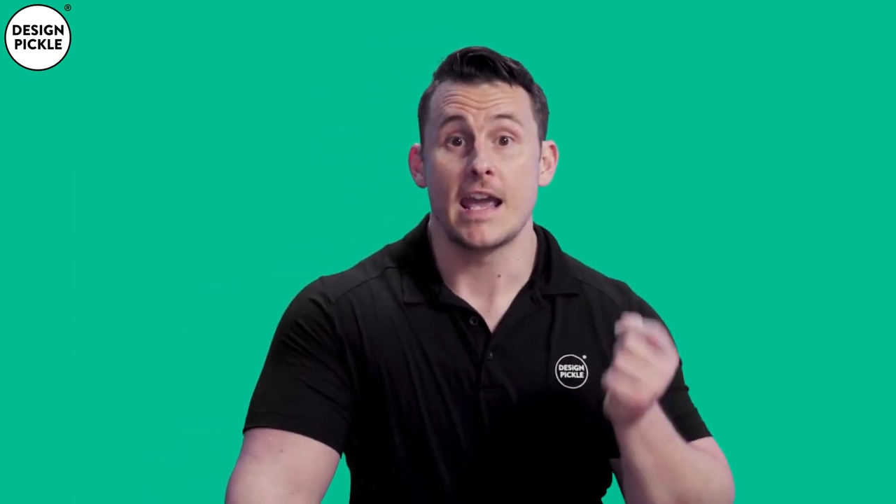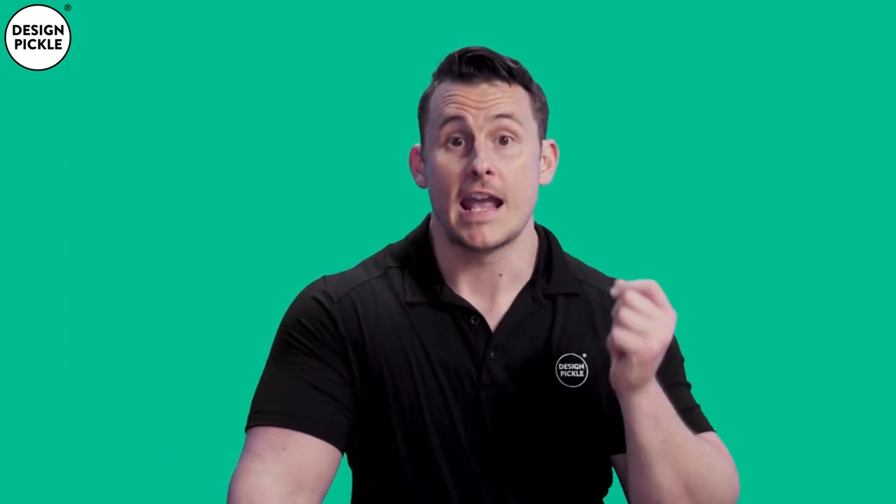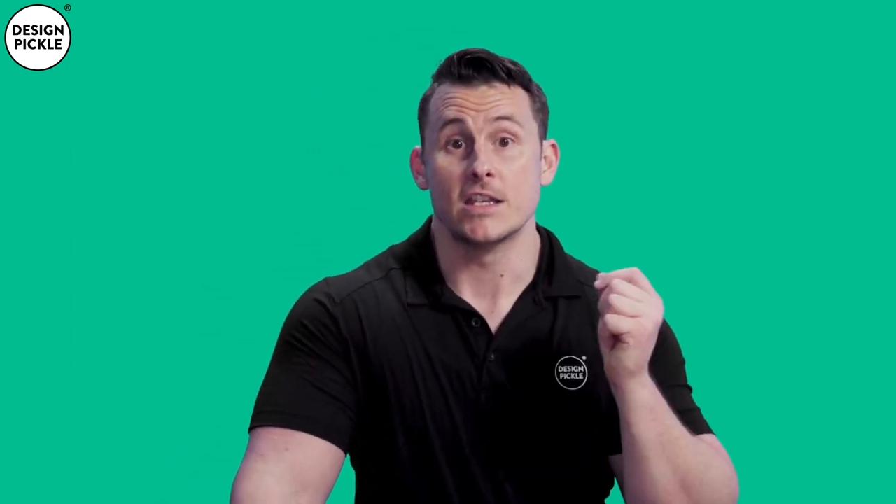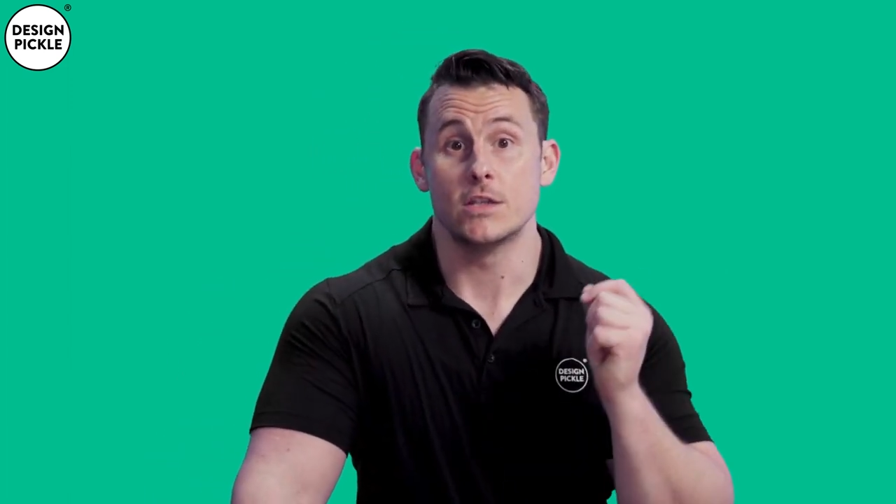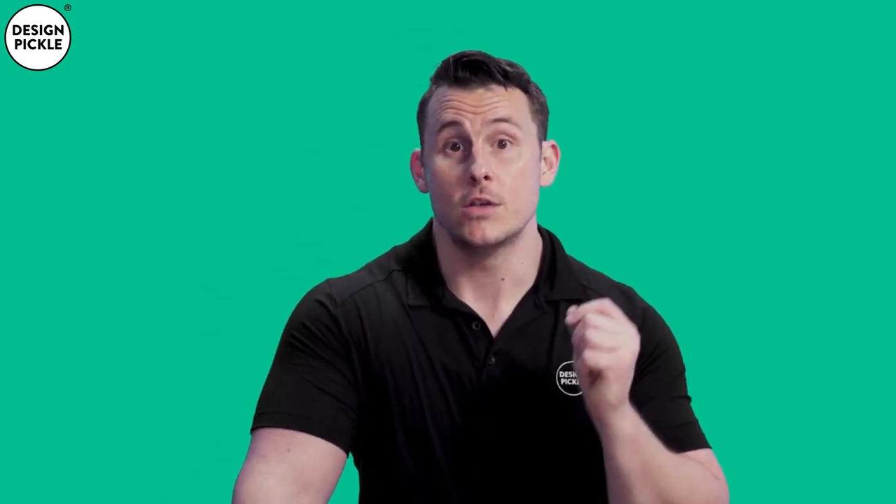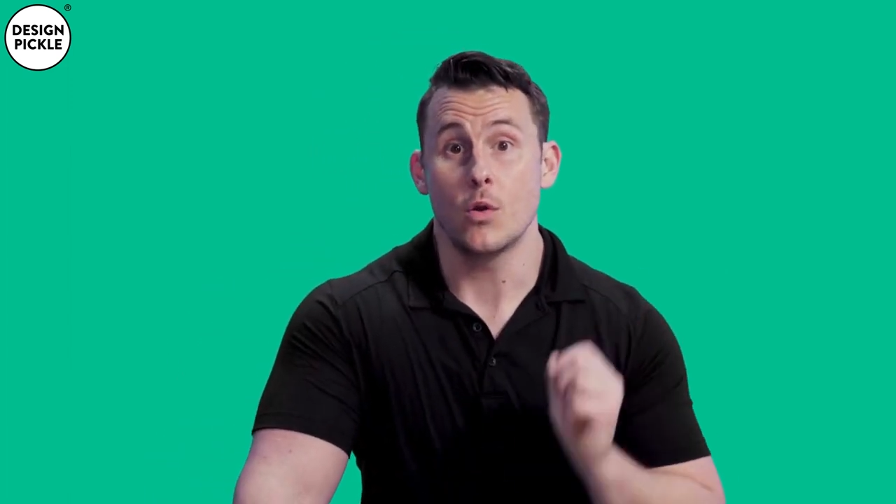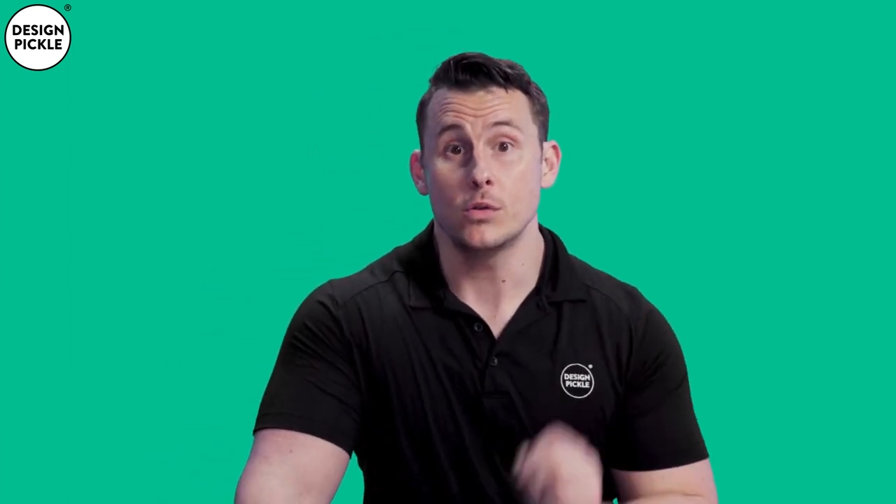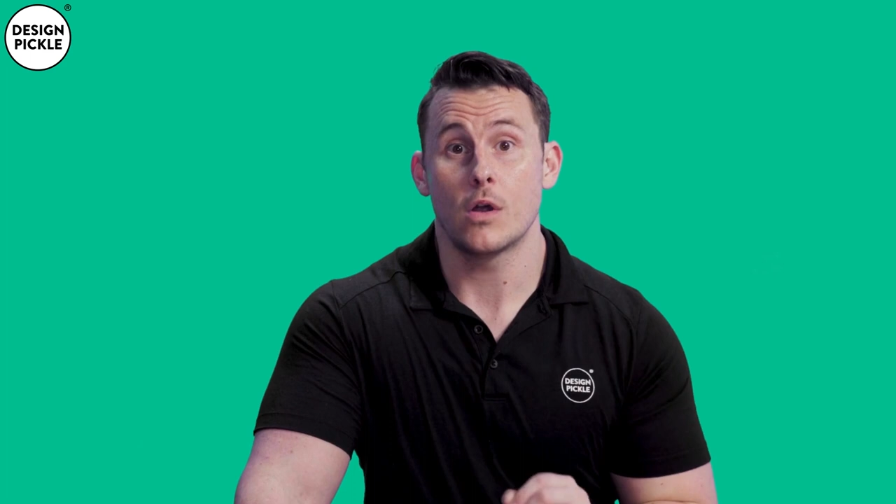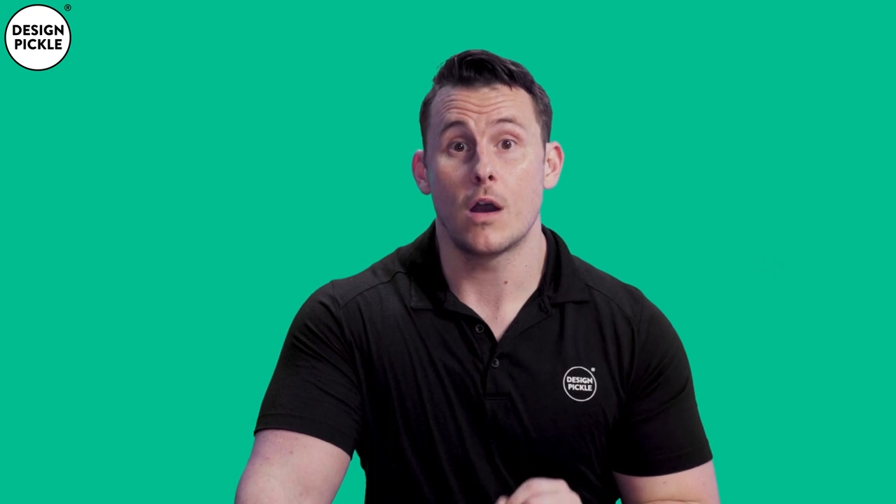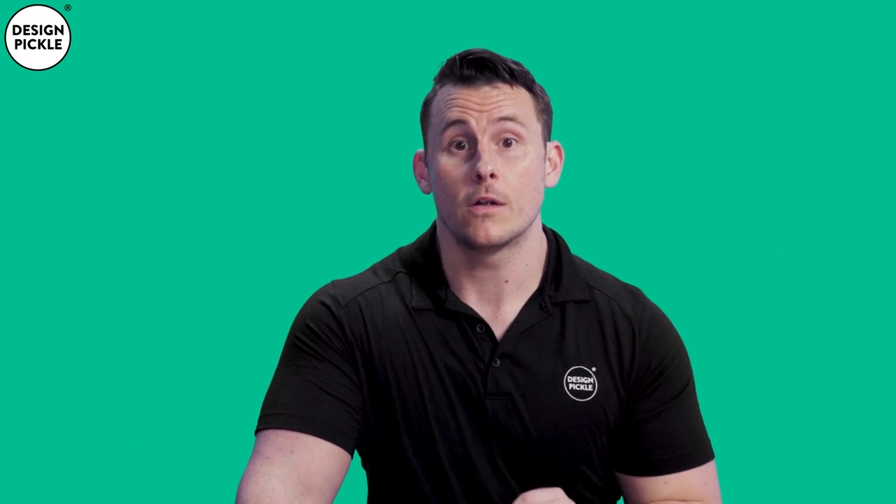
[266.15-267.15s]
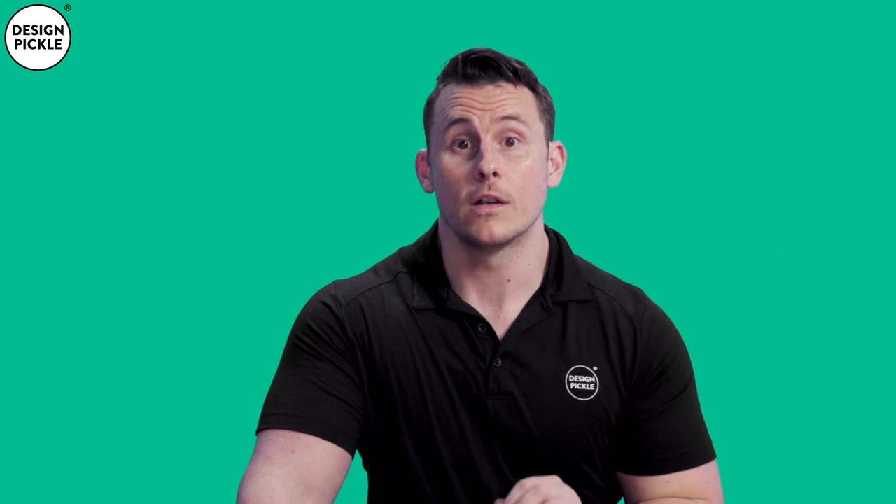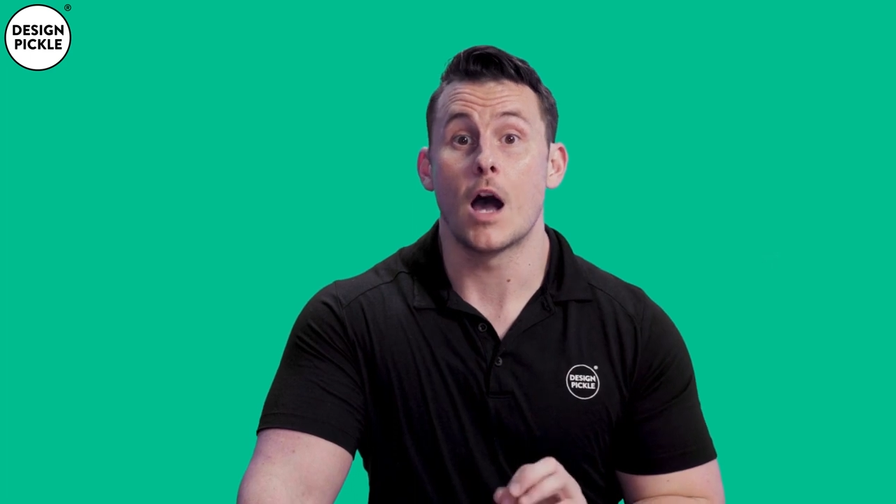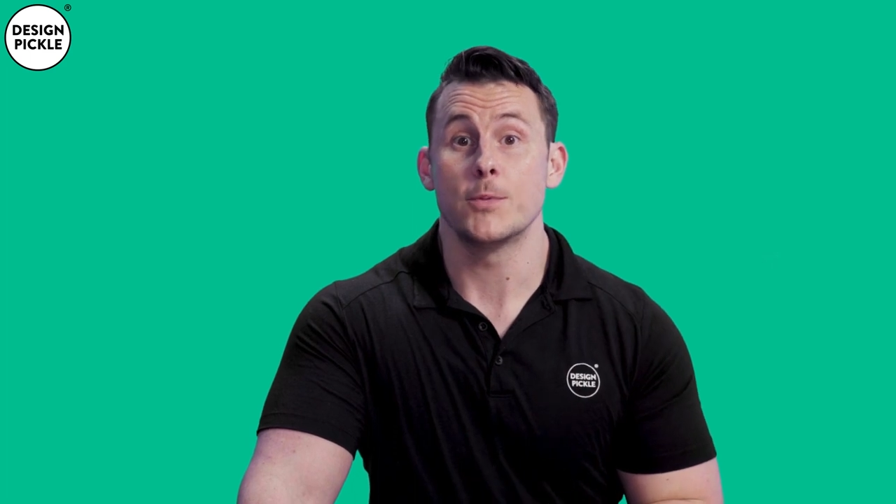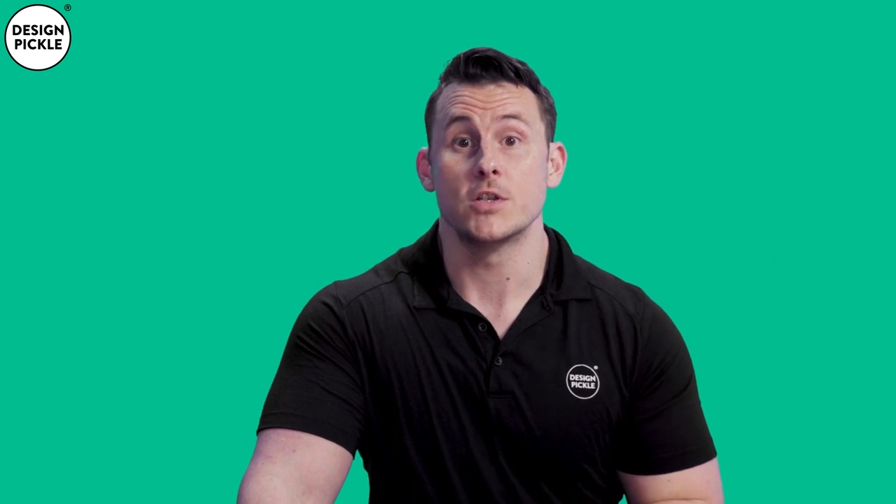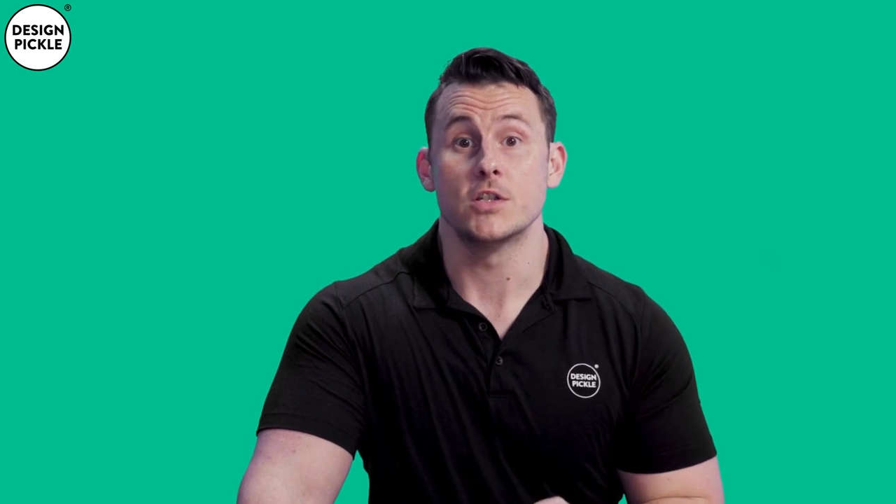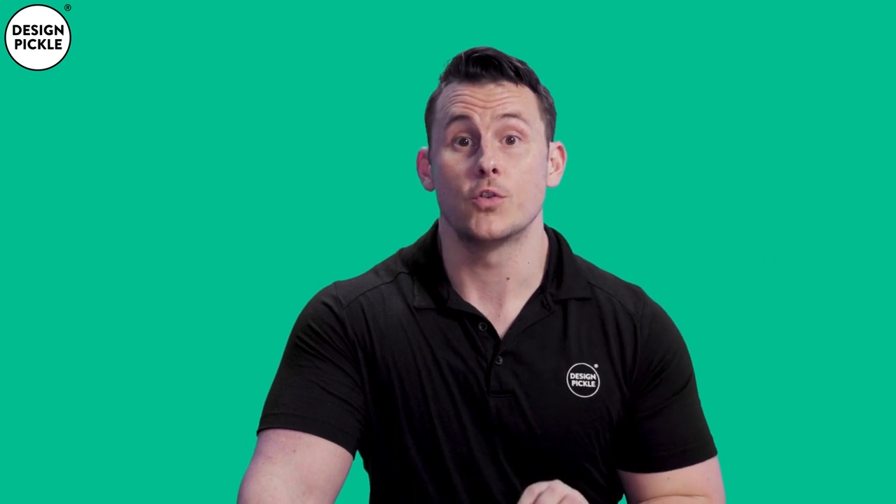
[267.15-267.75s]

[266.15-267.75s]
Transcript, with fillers: it's no longer an option to